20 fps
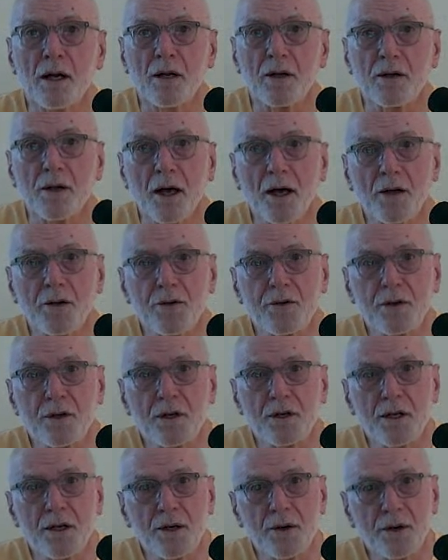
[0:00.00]
Not
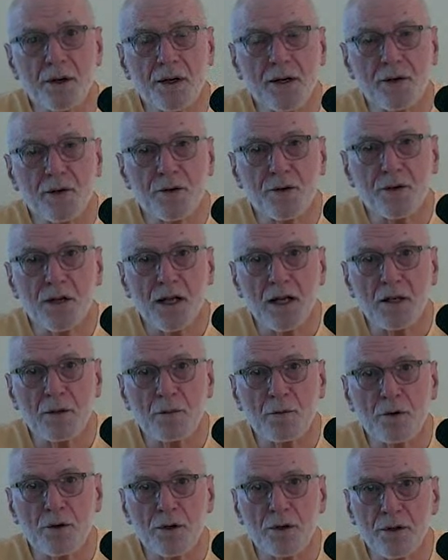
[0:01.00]
clear and
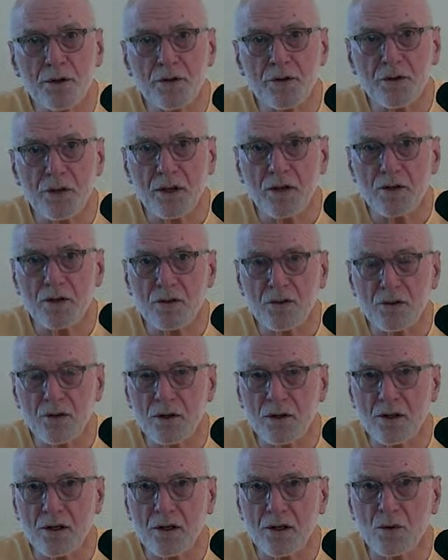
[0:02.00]
understandable in the sense
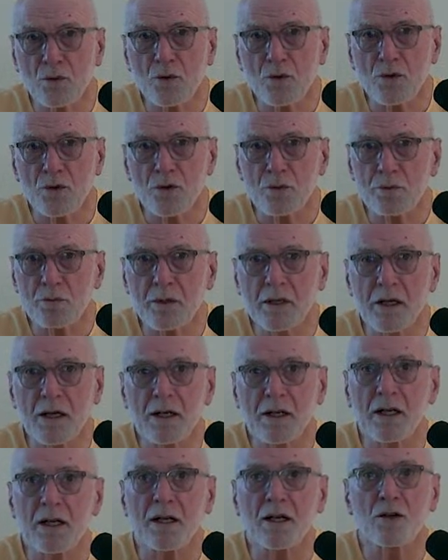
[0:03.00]
that it was
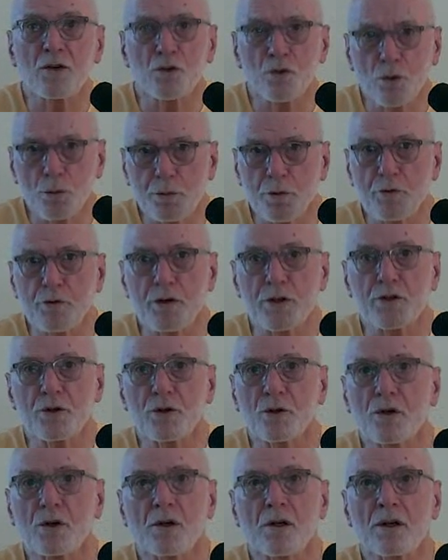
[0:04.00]
beginning and
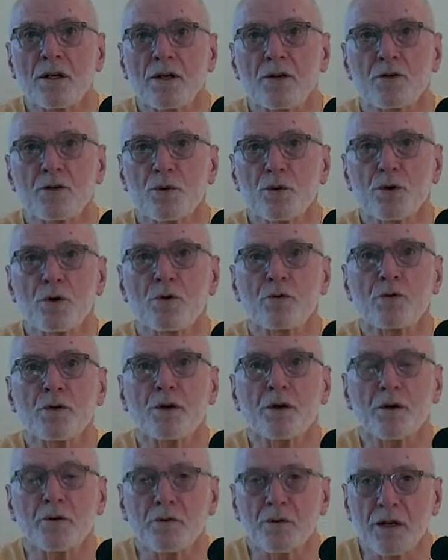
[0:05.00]
superficial and sort of
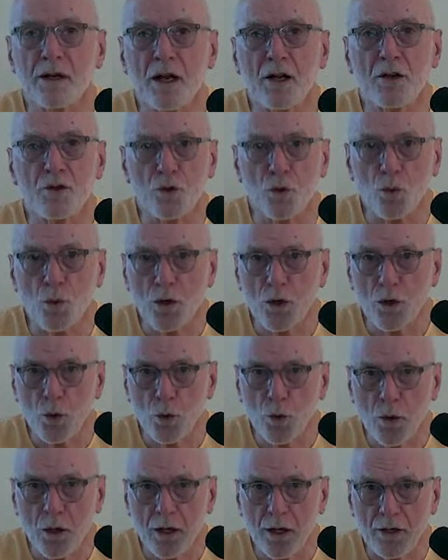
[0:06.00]
a Vedanta
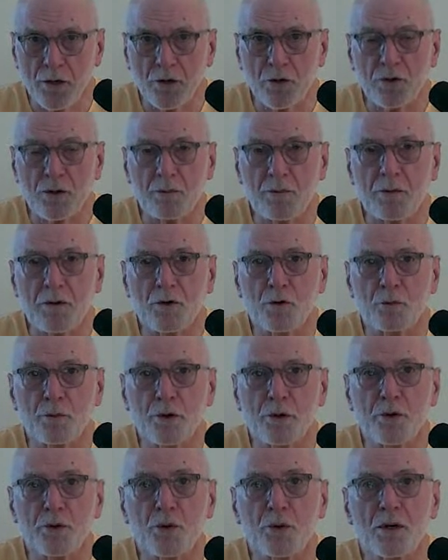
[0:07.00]
101 or something, a
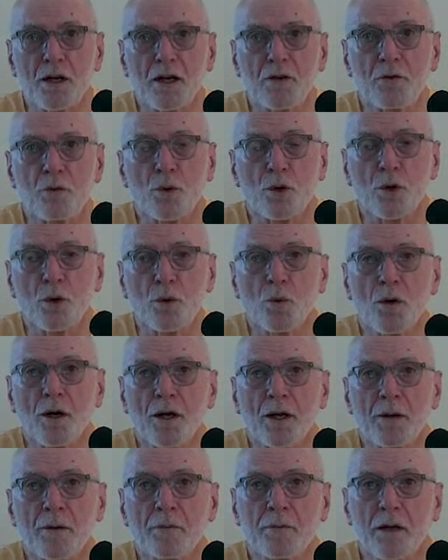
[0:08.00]
spiritual life
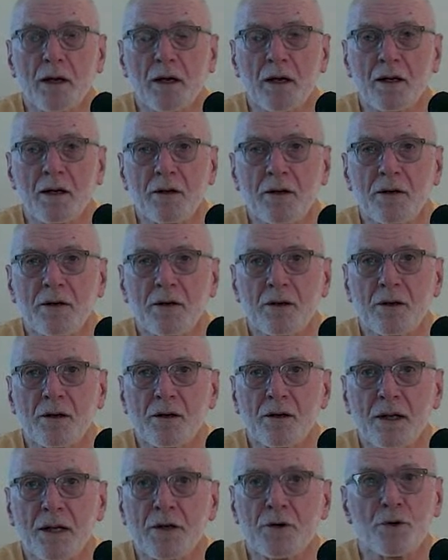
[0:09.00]
101, and
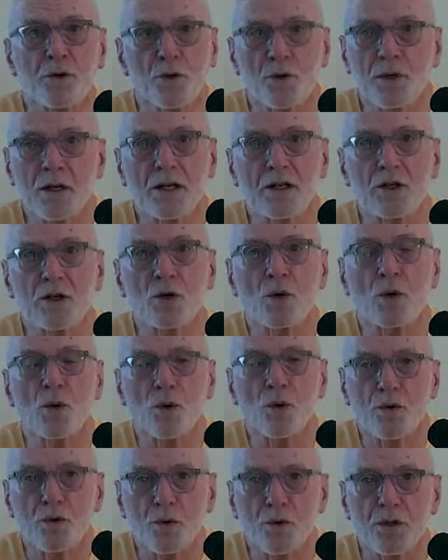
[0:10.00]
later you need to go
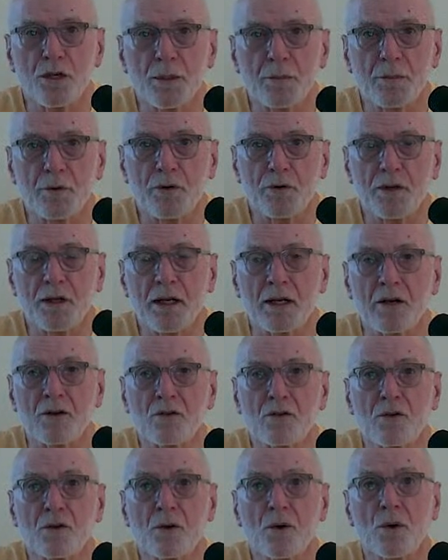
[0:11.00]
on to deeper
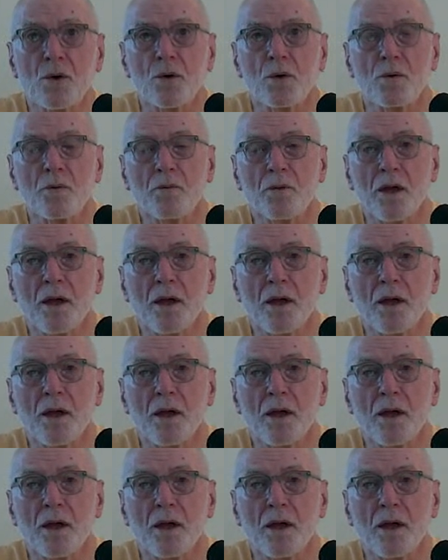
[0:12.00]
things. No.